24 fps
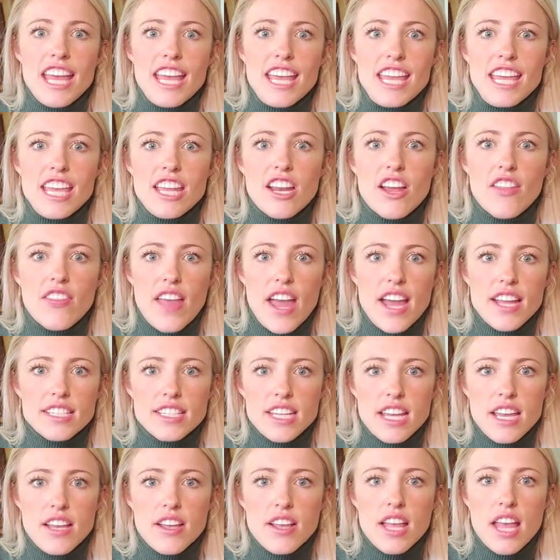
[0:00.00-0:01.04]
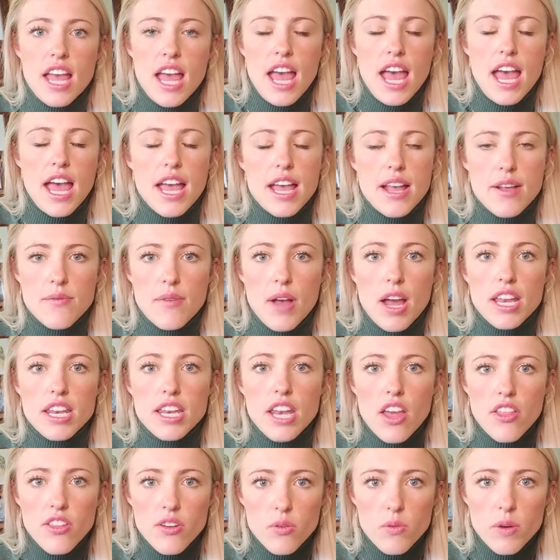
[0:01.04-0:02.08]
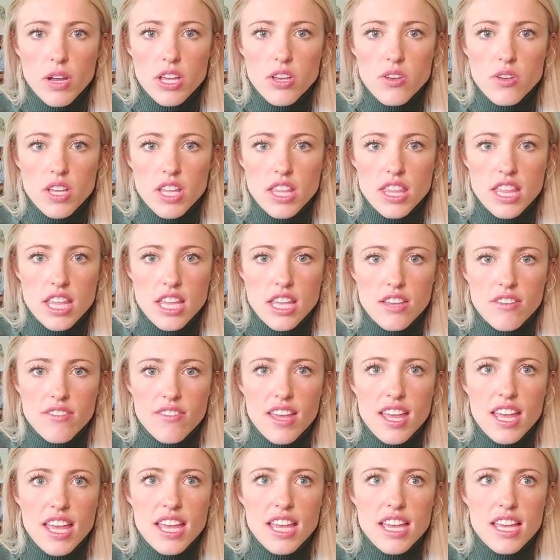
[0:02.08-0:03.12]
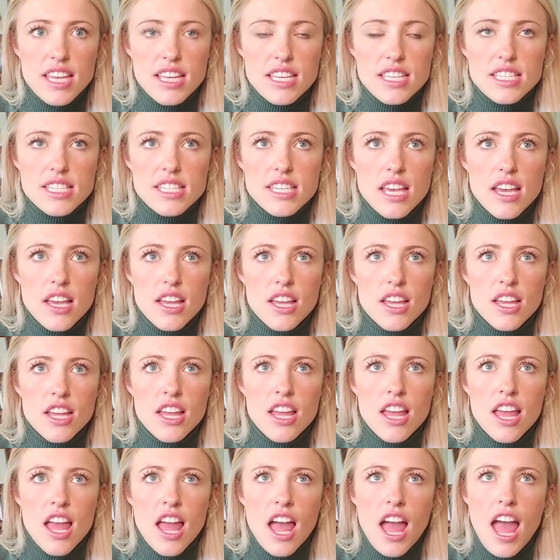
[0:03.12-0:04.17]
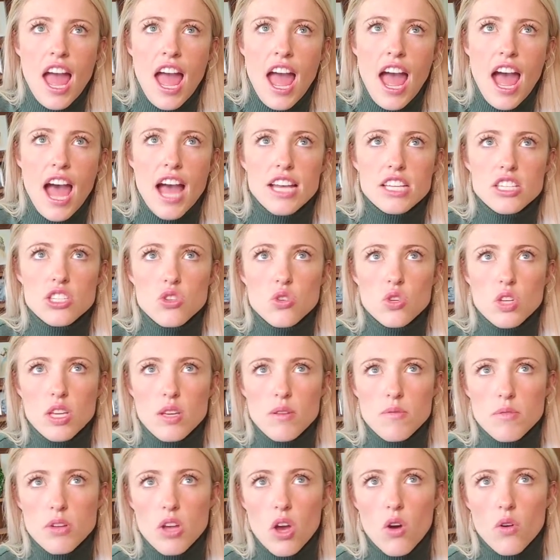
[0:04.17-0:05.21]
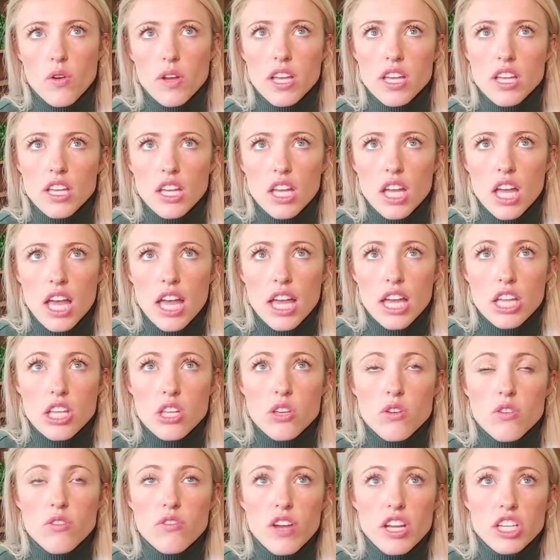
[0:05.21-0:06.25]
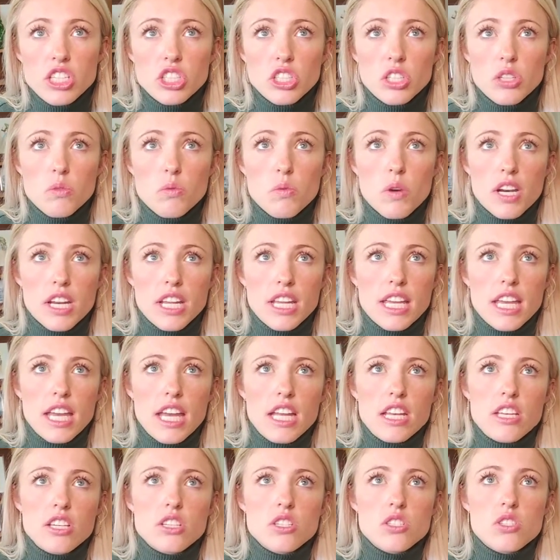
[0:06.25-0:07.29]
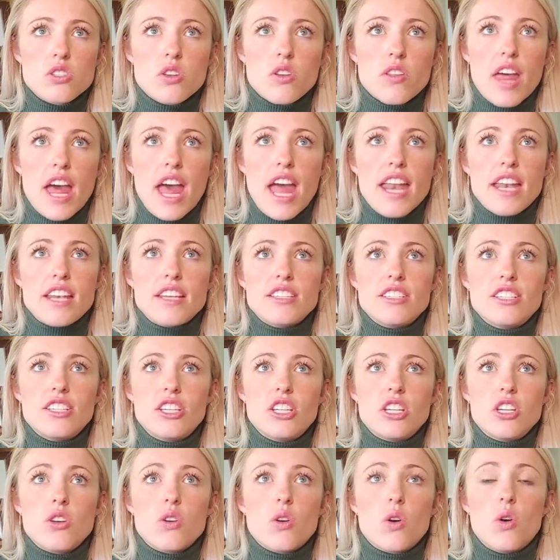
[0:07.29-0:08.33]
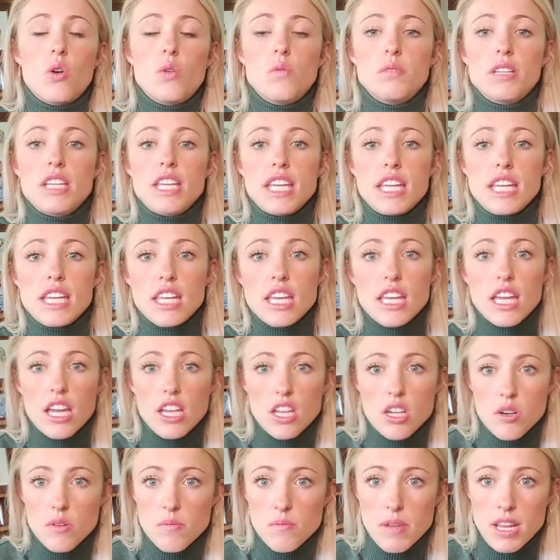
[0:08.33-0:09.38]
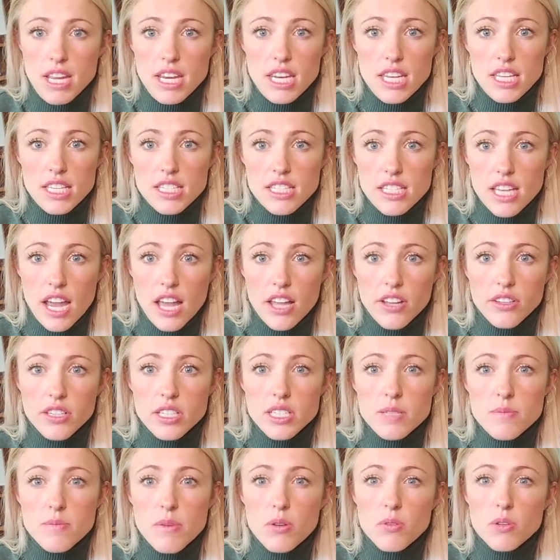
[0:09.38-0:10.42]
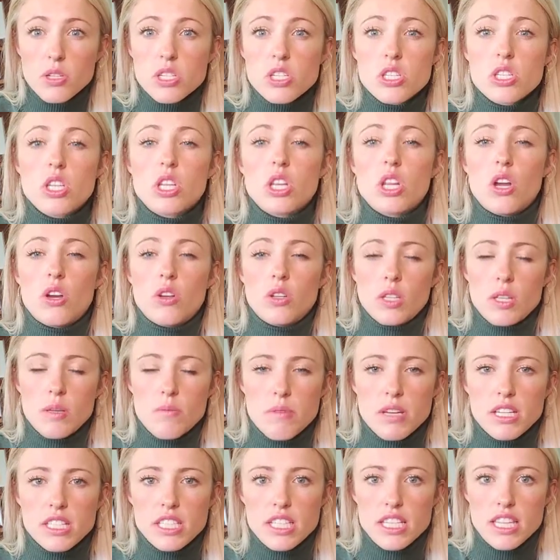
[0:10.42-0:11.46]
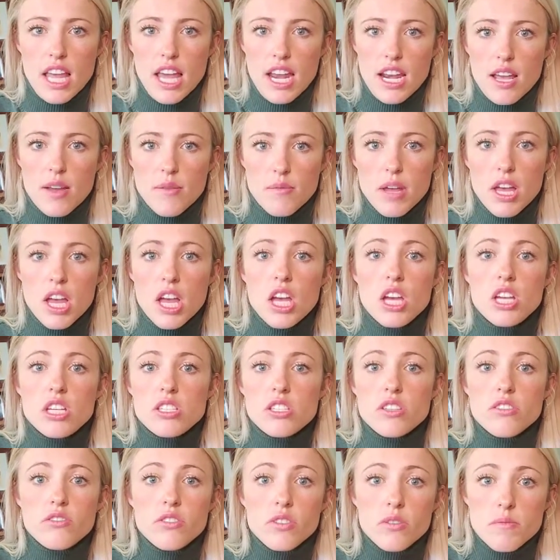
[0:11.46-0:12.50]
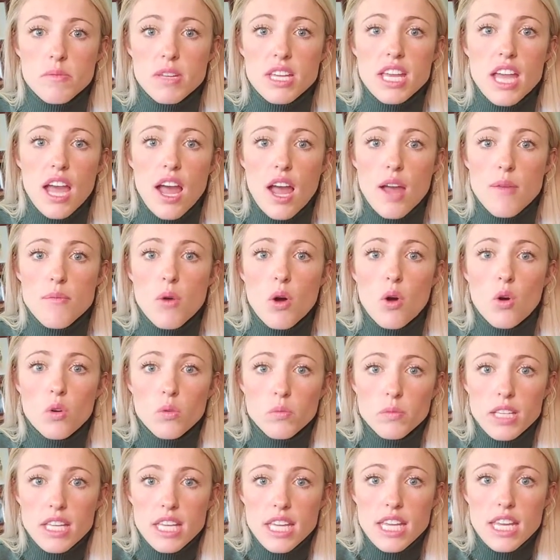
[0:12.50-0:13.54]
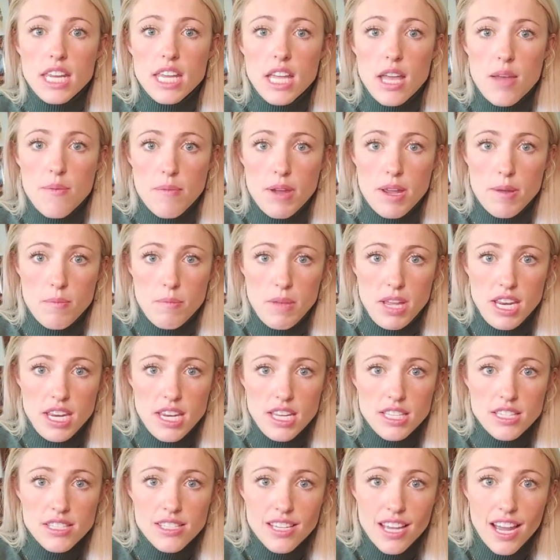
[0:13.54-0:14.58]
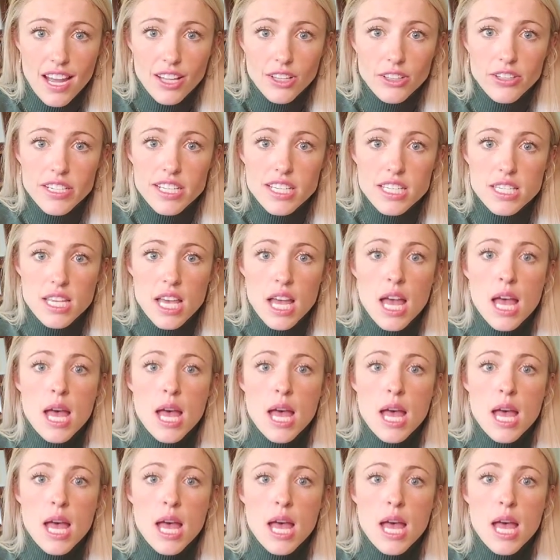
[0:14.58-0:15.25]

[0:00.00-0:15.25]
eat on that day. Another way you can think of it is, as you keep going, you eventually want to get so that you're only eating at your maintenance calories, but we're slowly building that up. So for me, I'm only eating at my maintenance calories,